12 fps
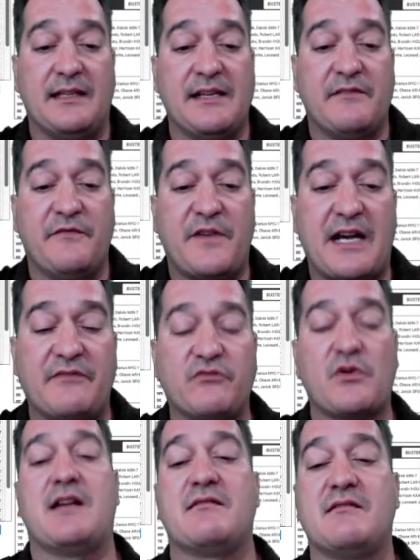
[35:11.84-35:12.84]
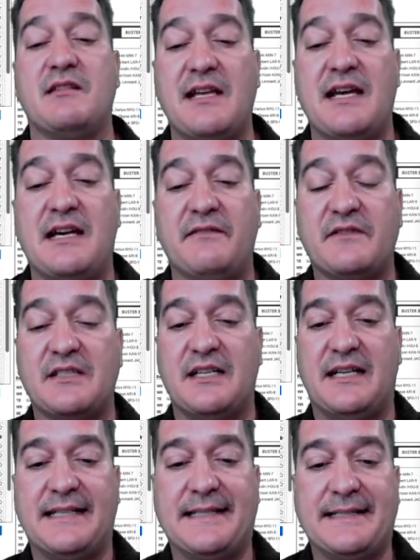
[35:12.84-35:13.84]
like 5 rounds left.
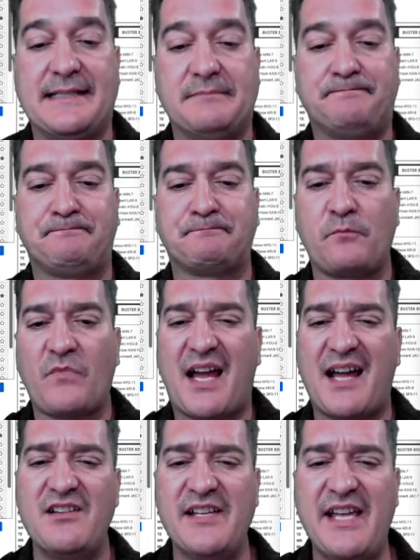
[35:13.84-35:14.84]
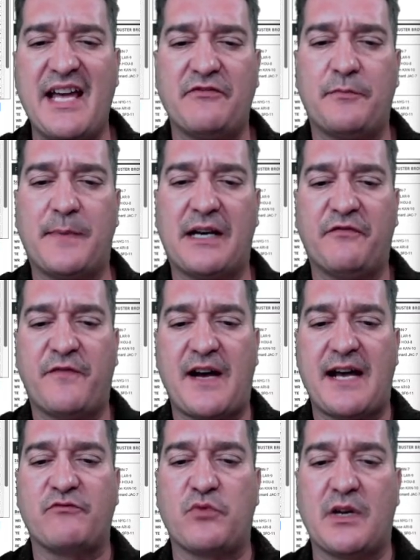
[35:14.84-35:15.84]
I only have about
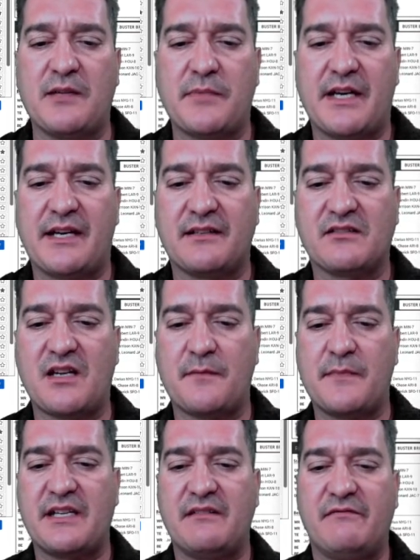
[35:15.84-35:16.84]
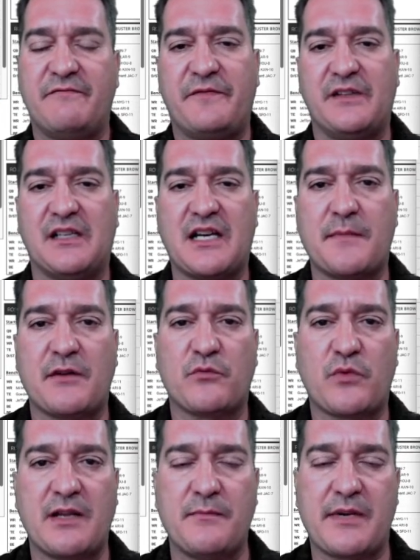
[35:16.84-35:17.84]
5 running backs, so I might fill out my
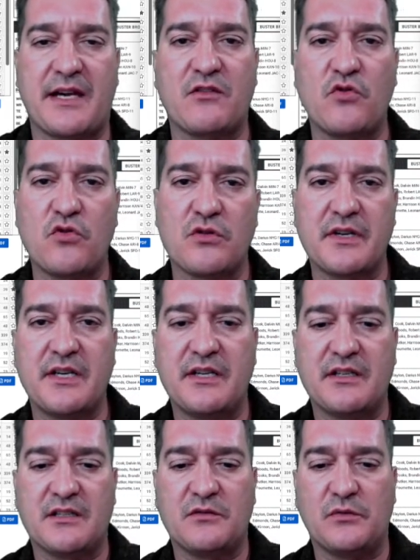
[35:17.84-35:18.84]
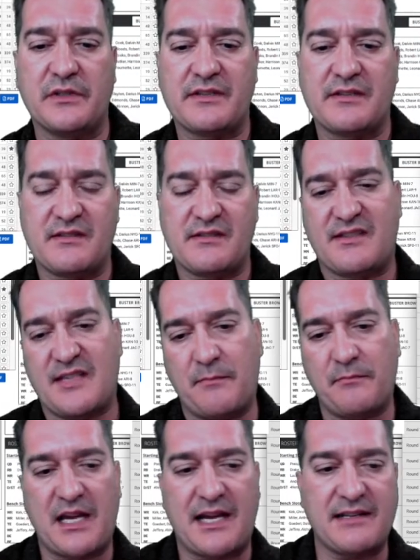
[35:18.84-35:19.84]
running back core here with
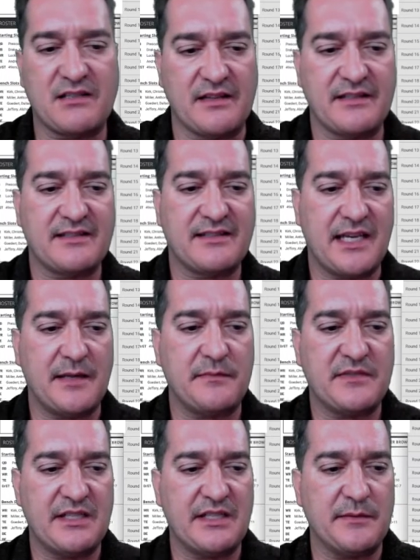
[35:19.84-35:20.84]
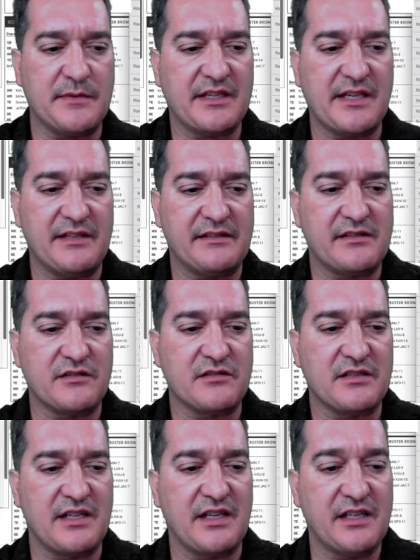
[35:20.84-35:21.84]
some guys on the same team in case
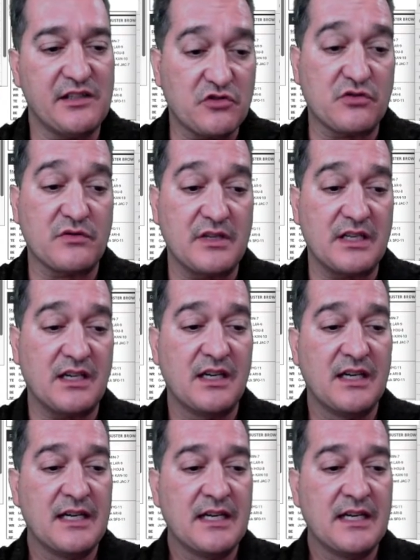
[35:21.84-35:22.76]
there's an injury.